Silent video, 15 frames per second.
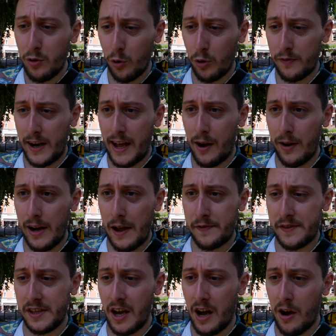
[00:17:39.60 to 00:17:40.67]
quarter of an hour
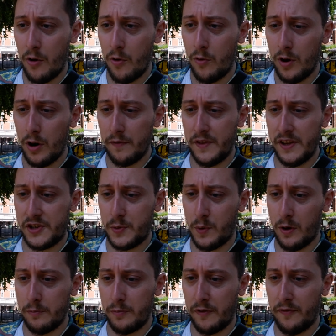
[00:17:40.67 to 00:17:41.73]
left to go of this
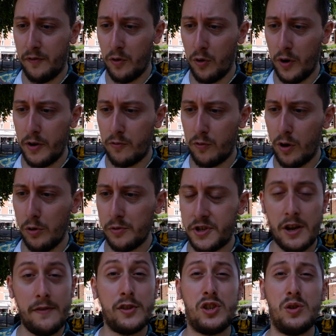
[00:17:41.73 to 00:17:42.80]
one before it
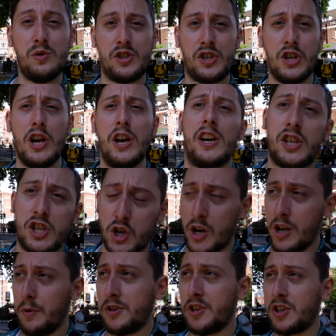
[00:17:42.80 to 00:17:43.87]
rolls over to
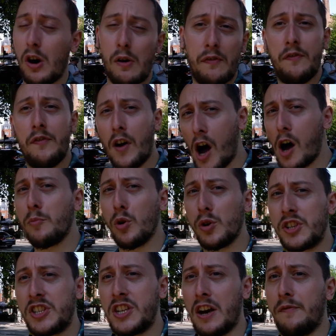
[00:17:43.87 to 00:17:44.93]
Xurkitree, which has got far
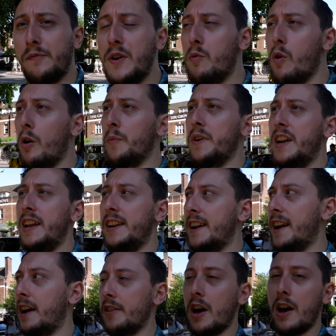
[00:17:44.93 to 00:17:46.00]
more stuff we want. We need
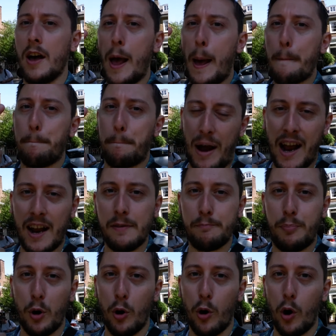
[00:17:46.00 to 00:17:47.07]
another
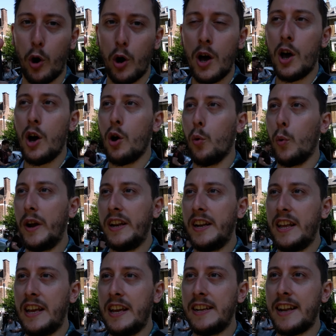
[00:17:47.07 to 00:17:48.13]
pan pour. We
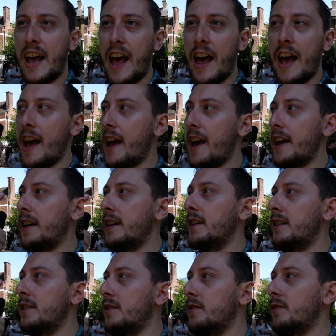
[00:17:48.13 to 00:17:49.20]
need a...
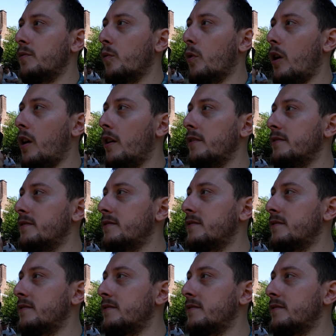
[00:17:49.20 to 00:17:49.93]
what?